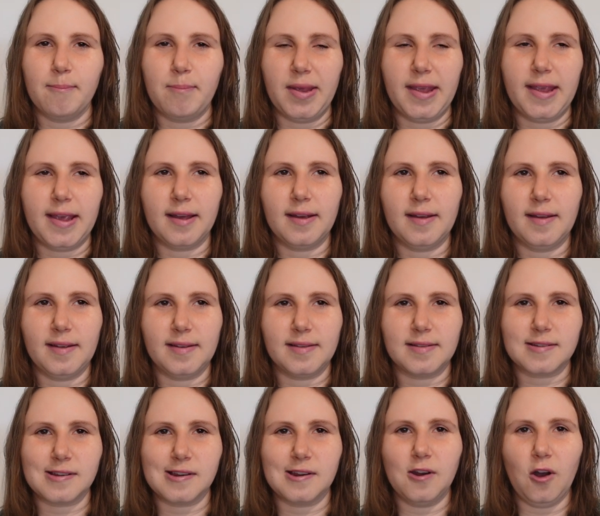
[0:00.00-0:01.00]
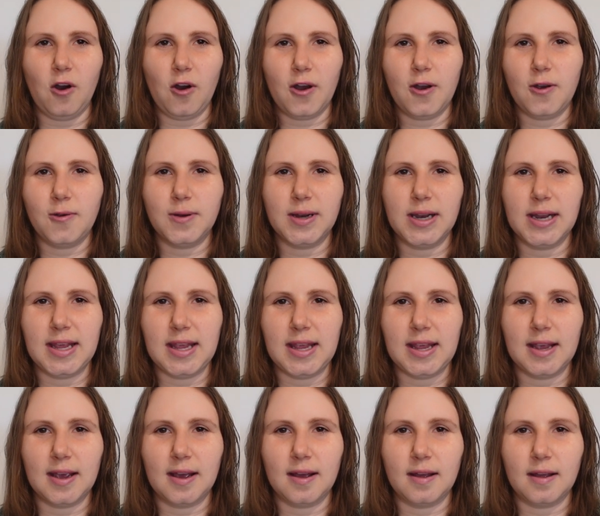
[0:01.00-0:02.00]
because not
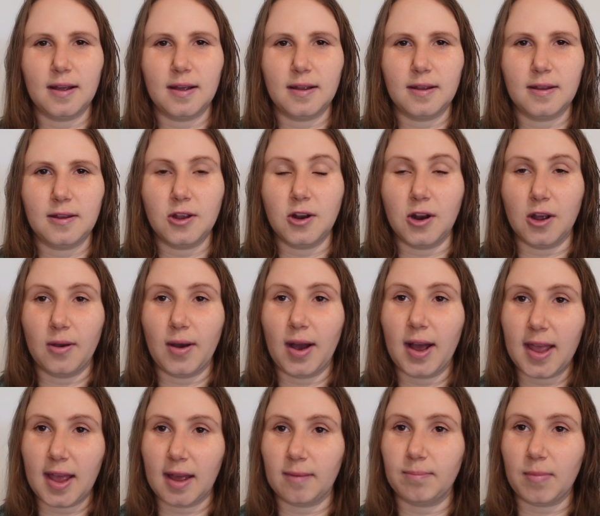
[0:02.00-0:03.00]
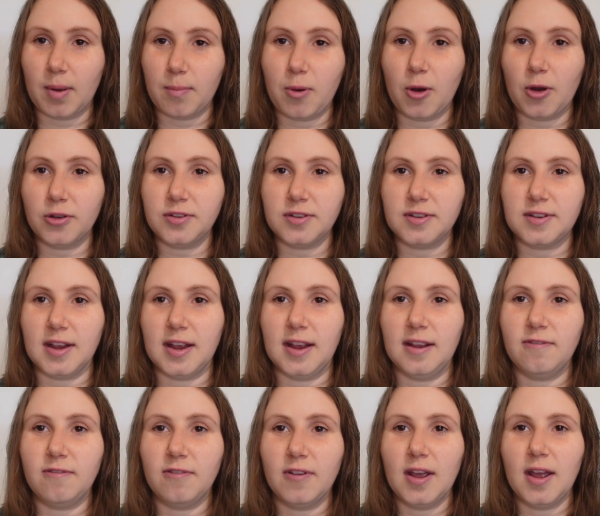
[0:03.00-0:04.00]
only, you know, I had my
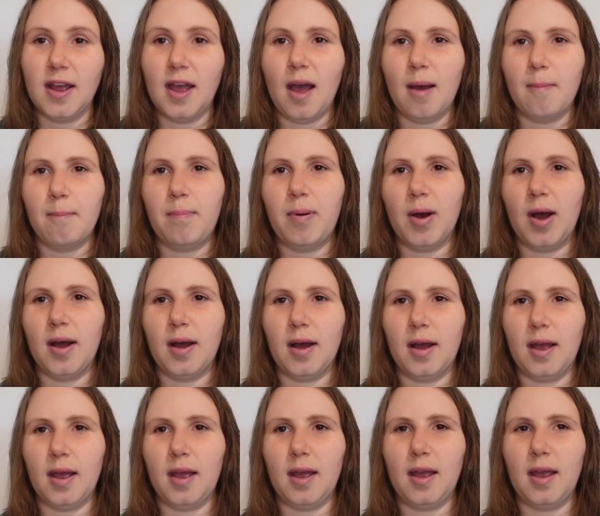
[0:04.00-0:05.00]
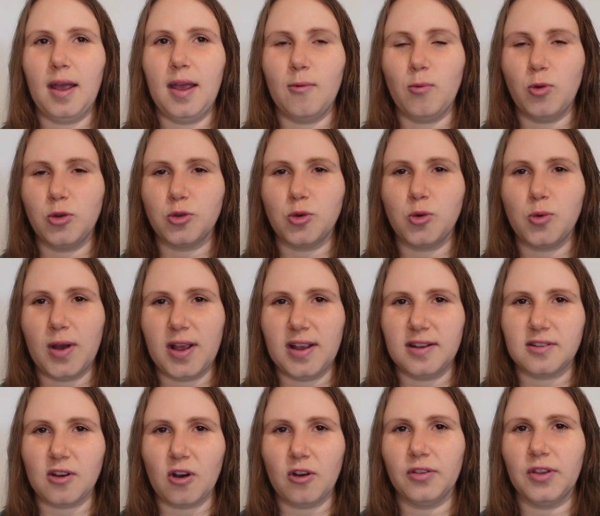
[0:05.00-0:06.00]
positive, but it was
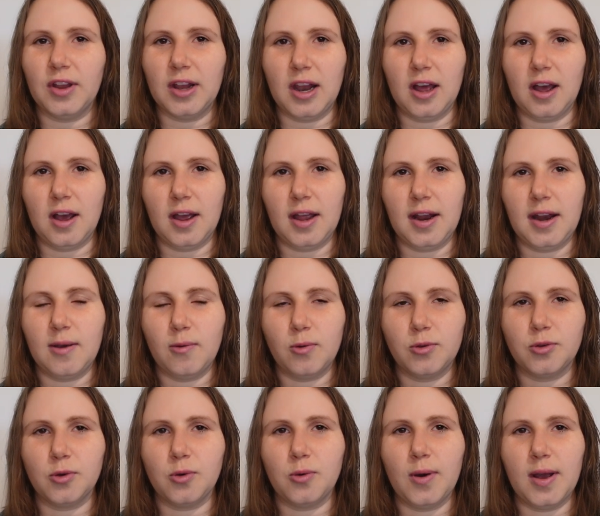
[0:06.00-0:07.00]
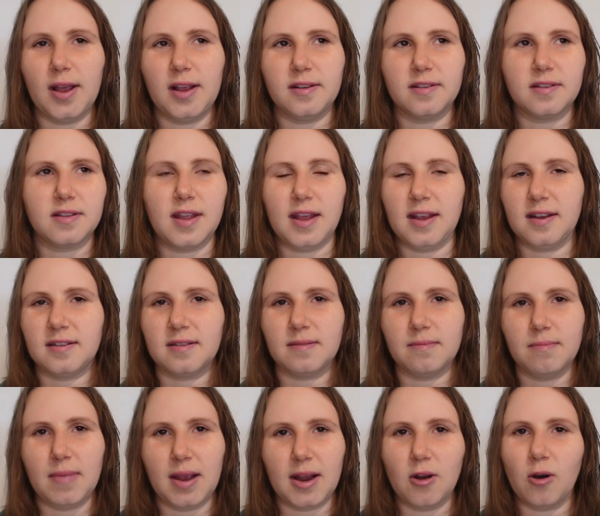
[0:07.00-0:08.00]
always on the line. It was always, this
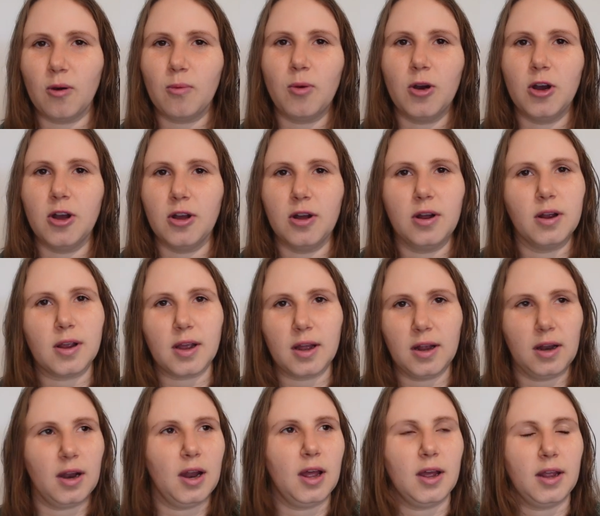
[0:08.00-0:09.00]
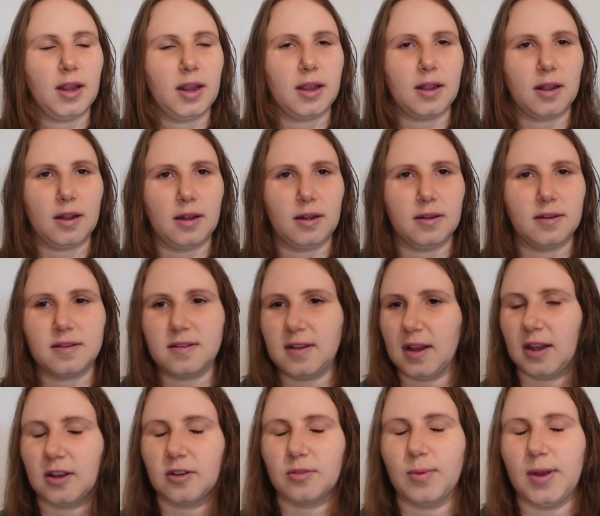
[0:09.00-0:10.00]
may not work, at like
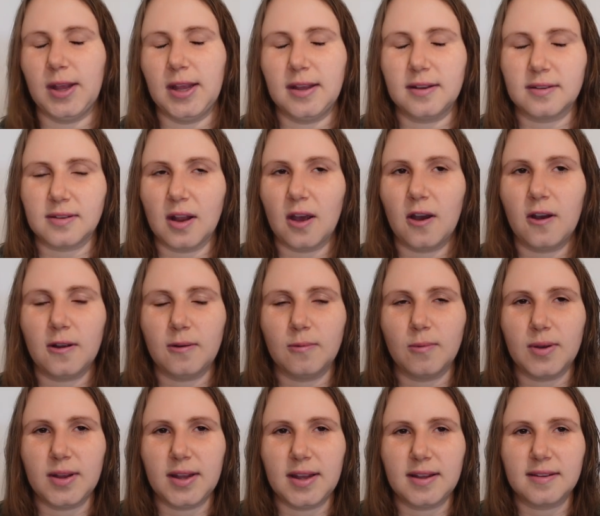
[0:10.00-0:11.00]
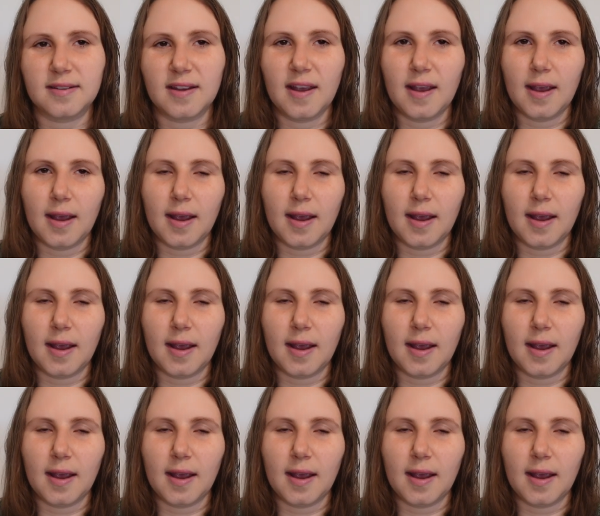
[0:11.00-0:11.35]
6 weeks, 9 weeks.